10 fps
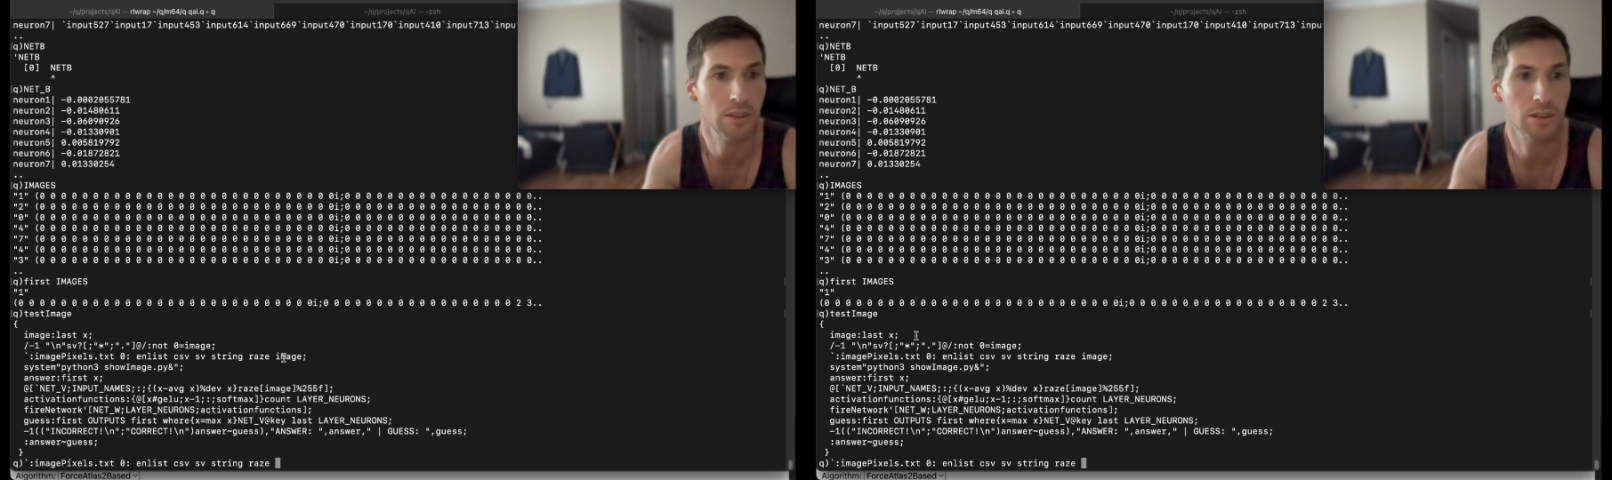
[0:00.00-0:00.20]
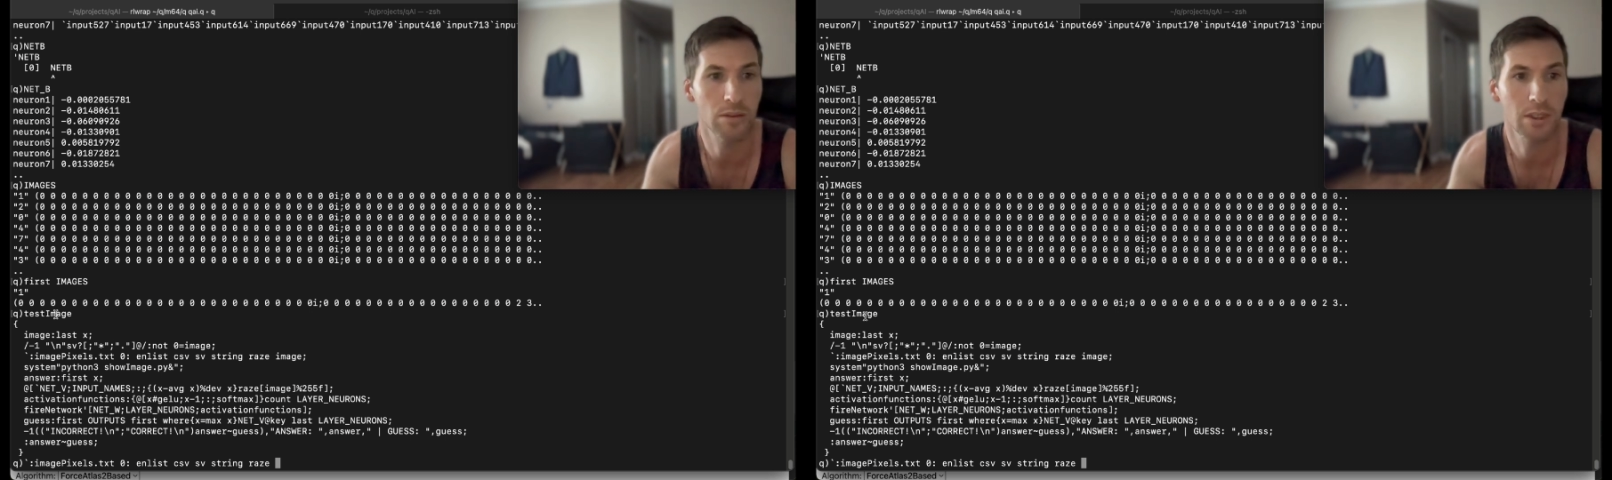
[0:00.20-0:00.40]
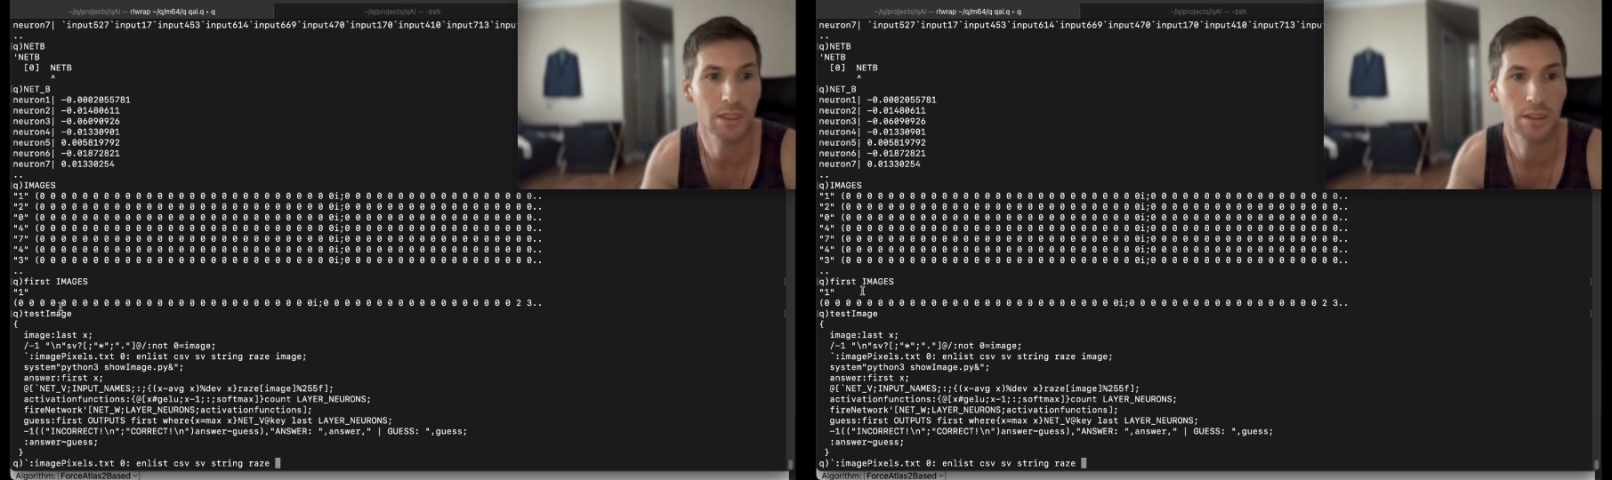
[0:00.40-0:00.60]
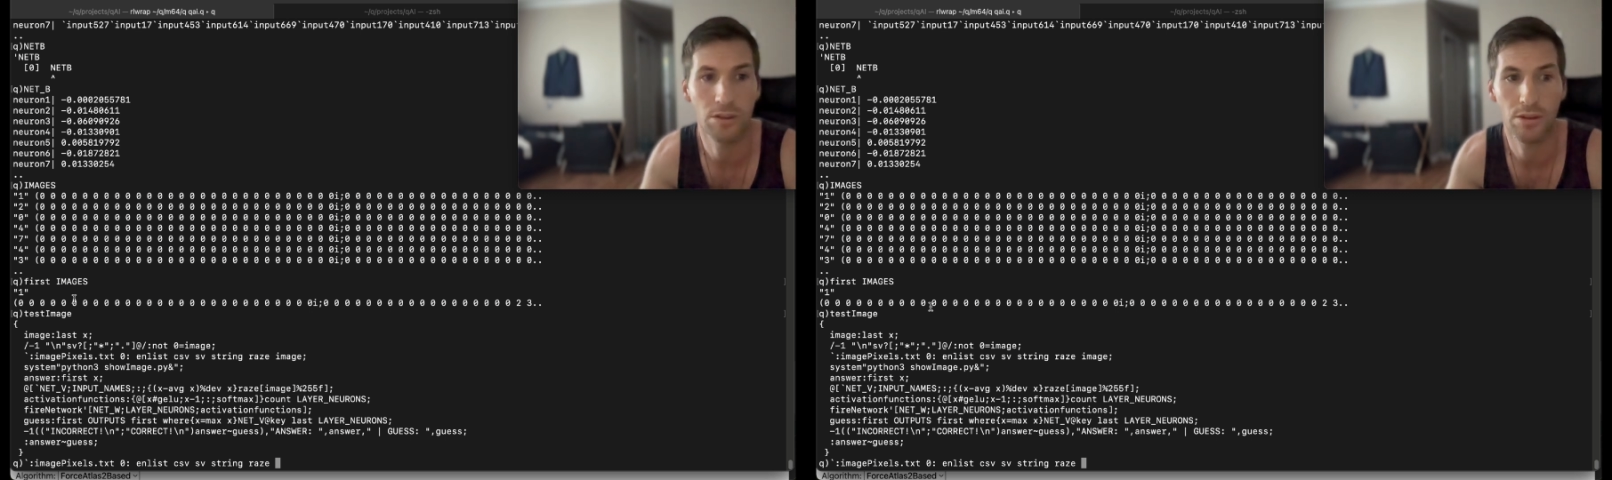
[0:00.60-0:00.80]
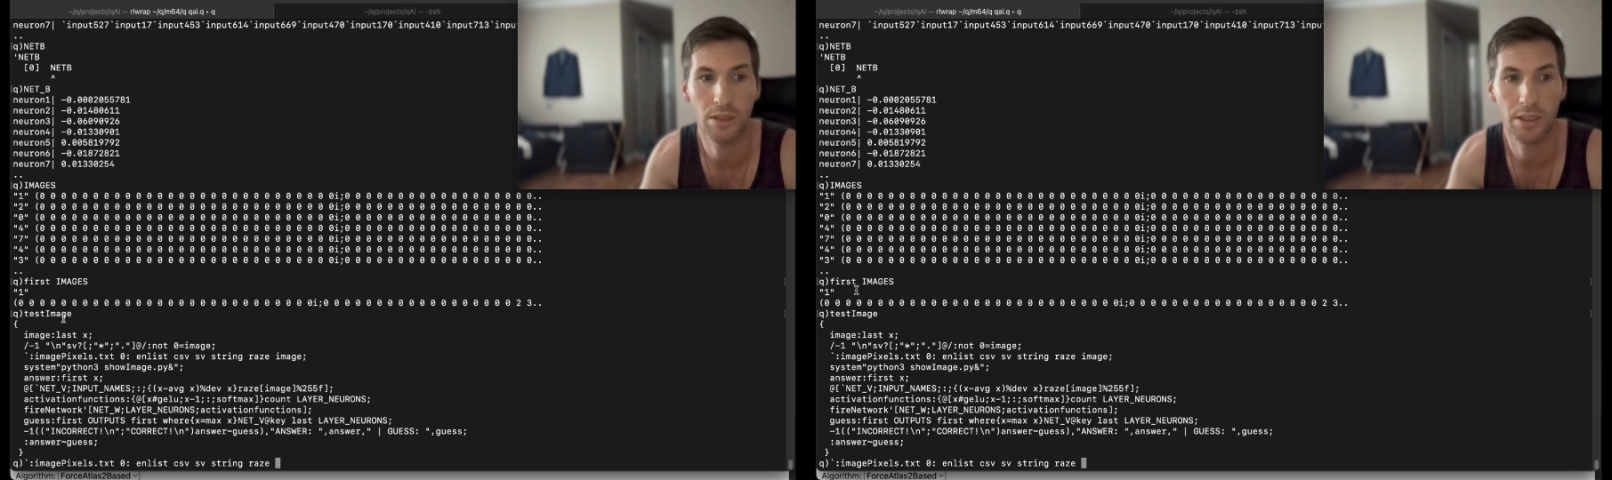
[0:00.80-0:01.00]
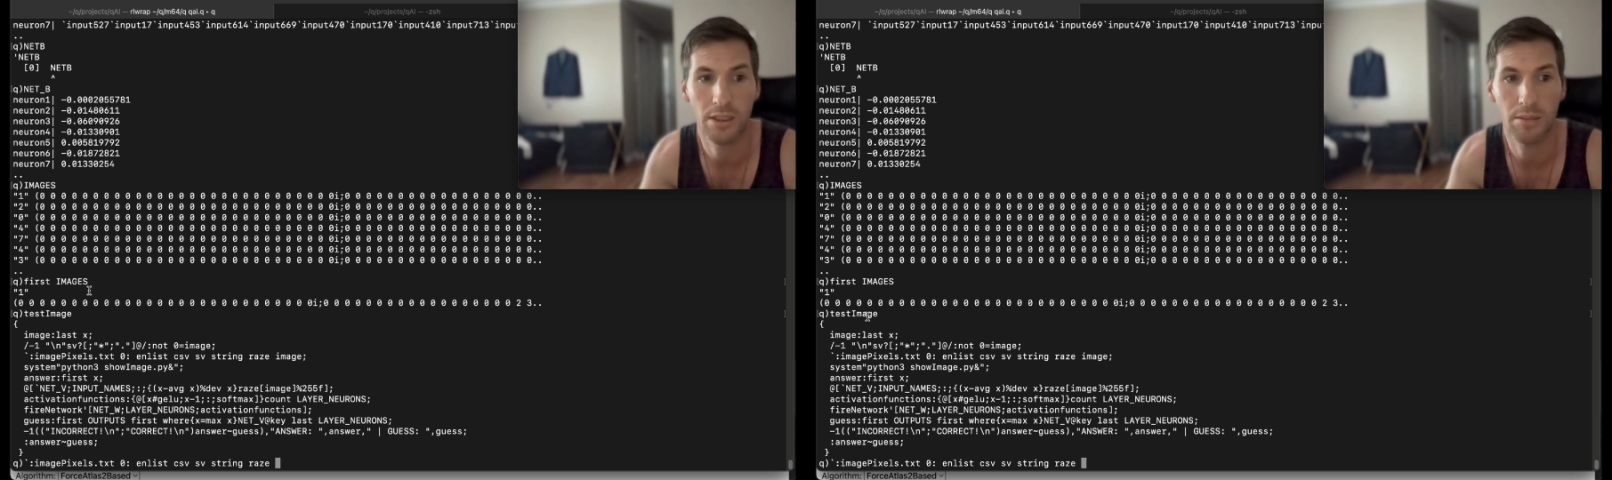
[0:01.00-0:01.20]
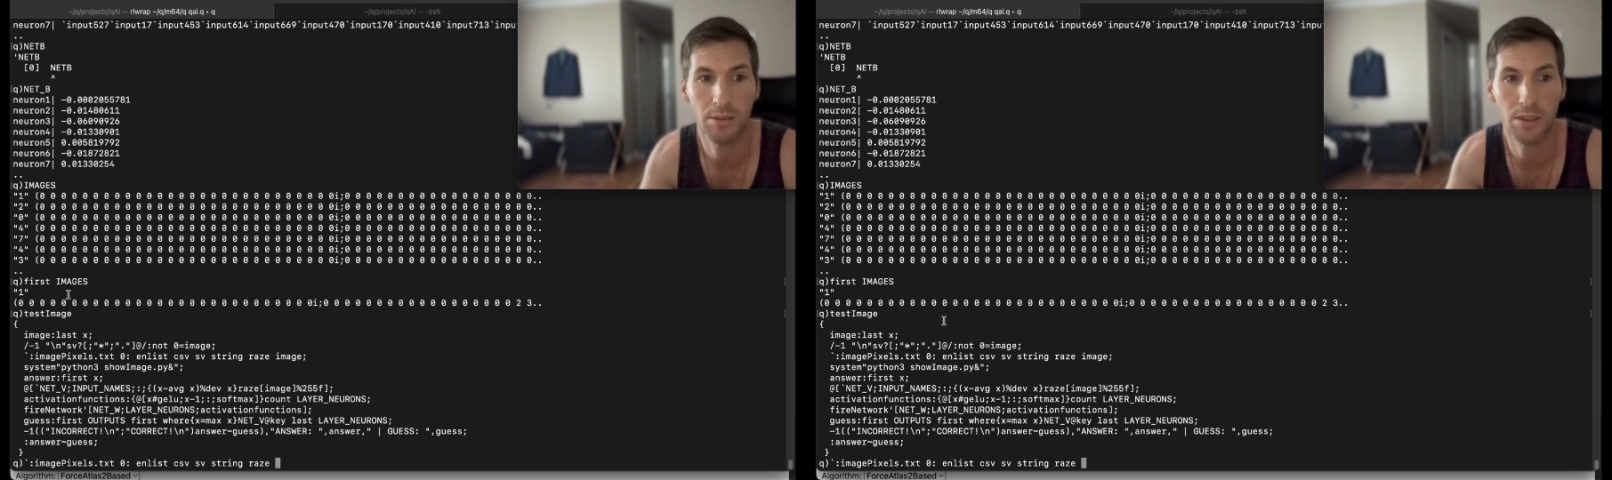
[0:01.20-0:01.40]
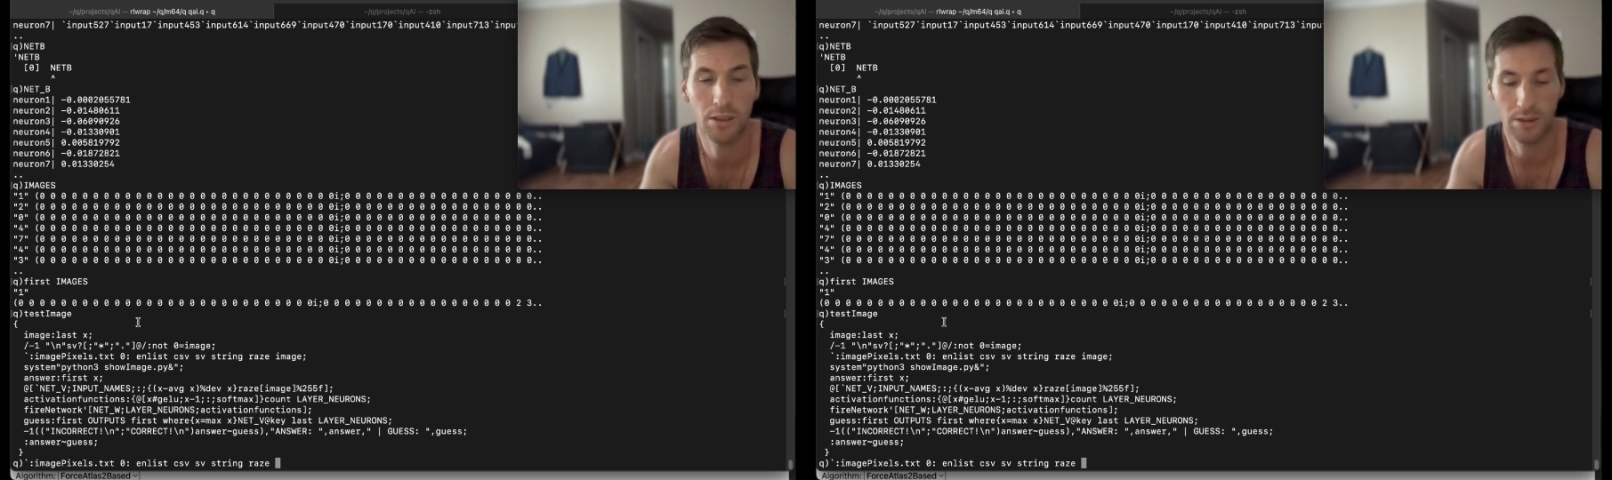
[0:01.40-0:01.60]
so let's do this
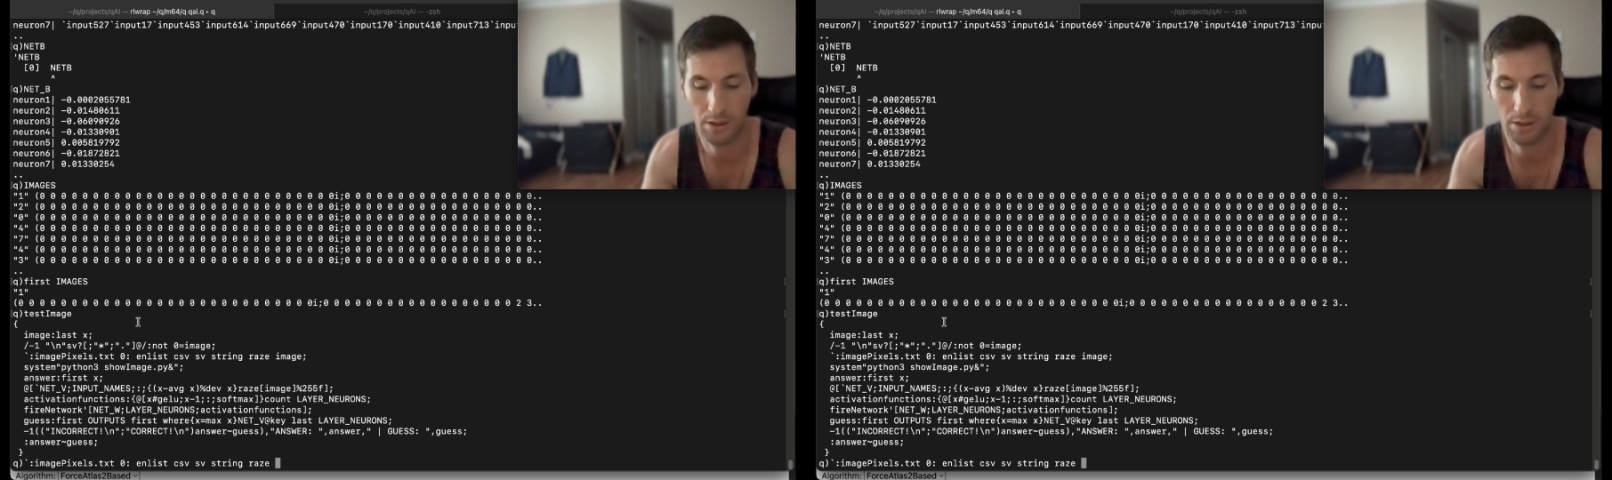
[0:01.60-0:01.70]
image.